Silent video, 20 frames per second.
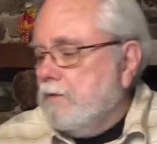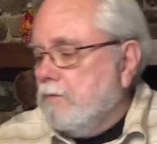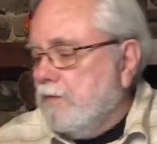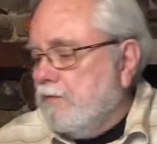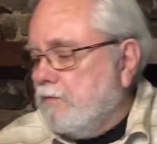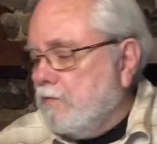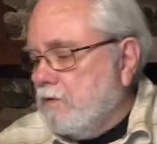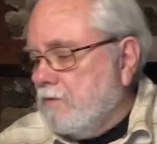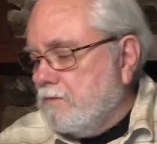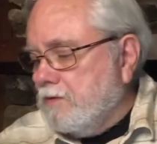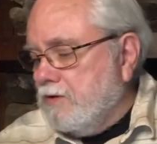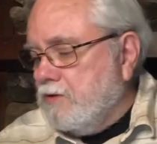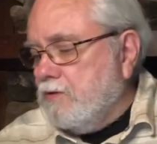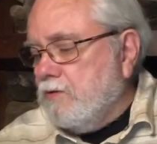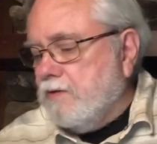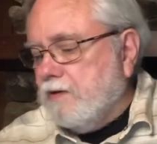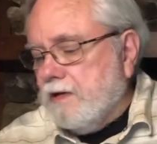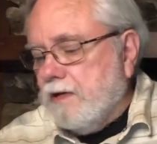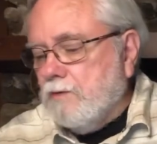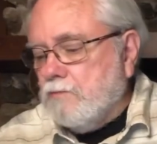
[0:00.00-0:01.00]
Before we do
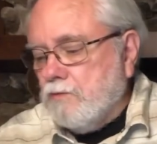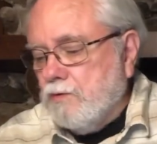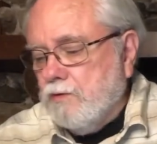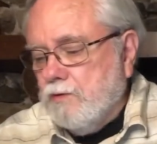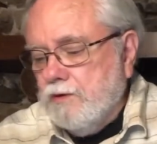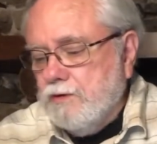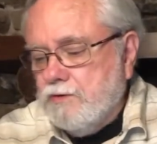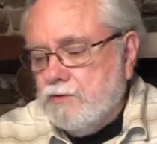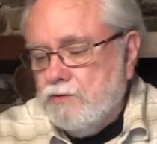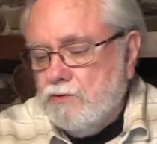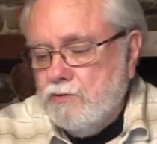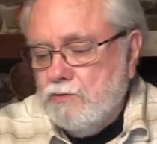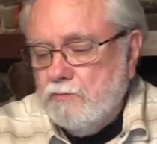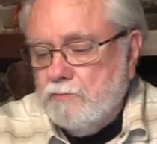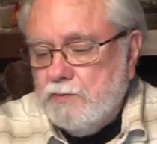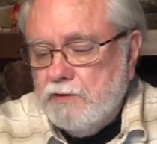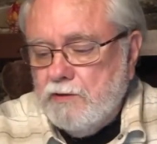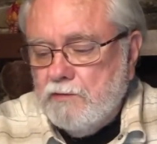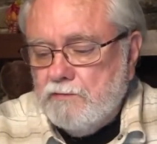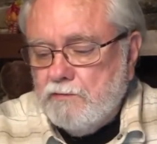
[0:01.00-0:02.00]
that, we're going to do a
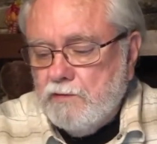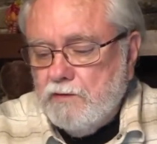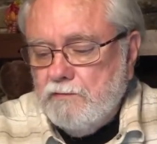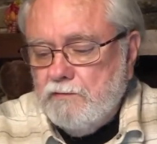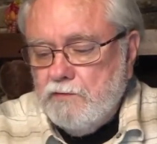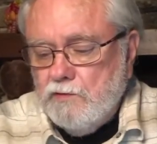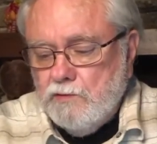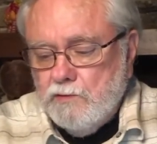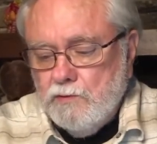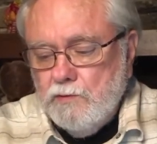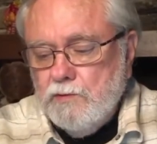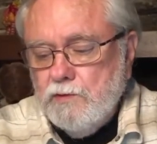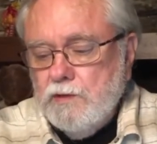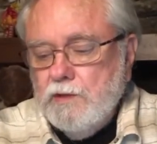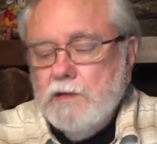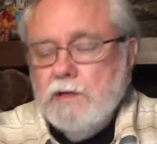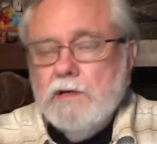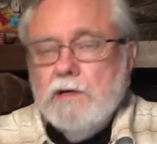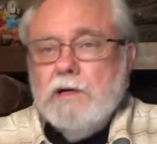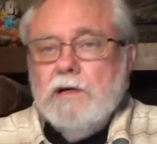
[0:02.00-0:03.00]
bit of review
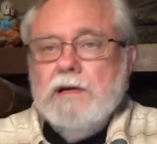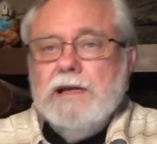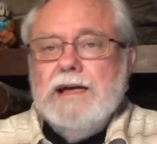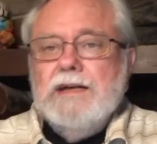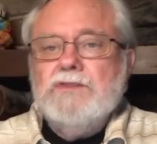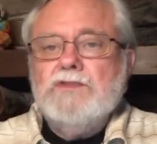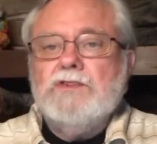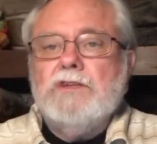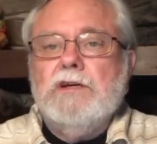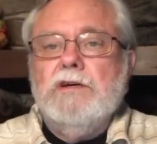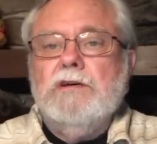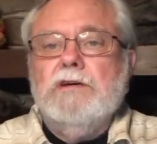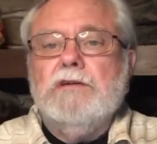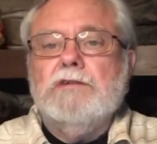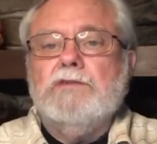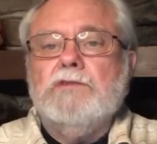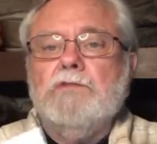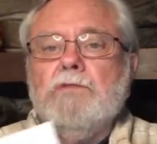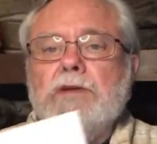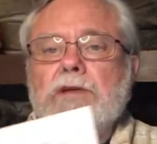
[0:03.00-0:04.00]
our last
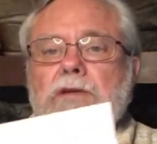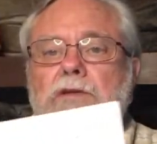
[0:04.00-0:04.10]
character we